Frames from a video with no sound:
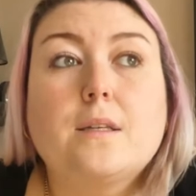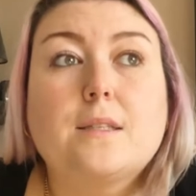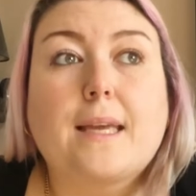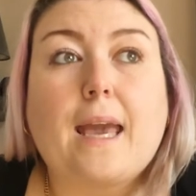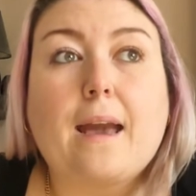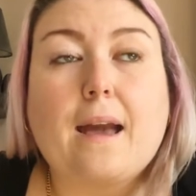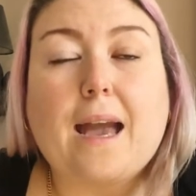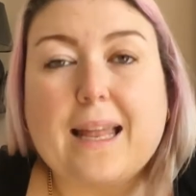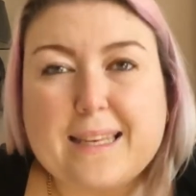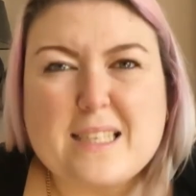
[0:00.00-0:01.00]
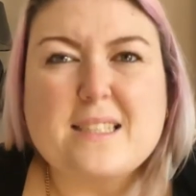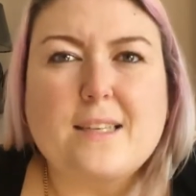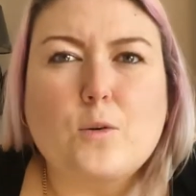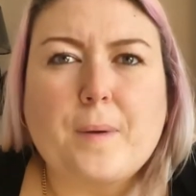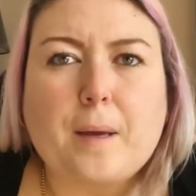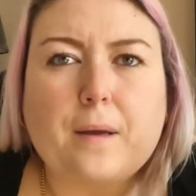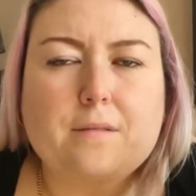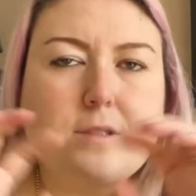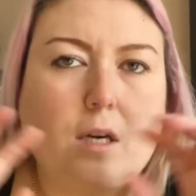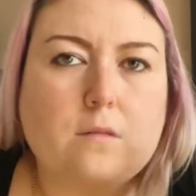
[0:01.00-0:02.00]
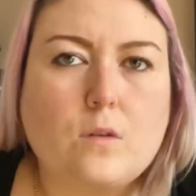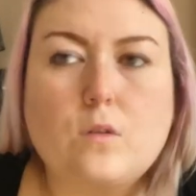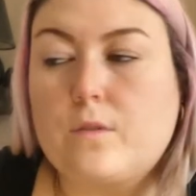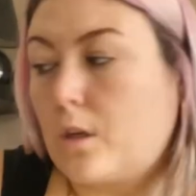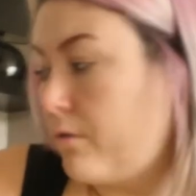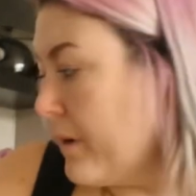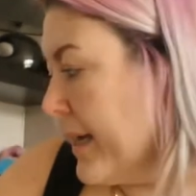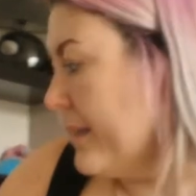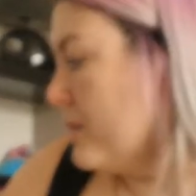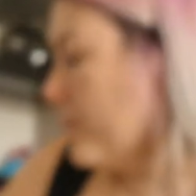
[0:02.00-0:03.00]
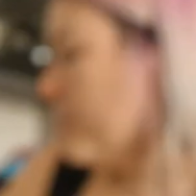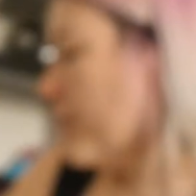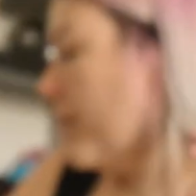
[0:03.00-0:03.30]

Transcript: to get at least a little bit done on the grey. So I'll show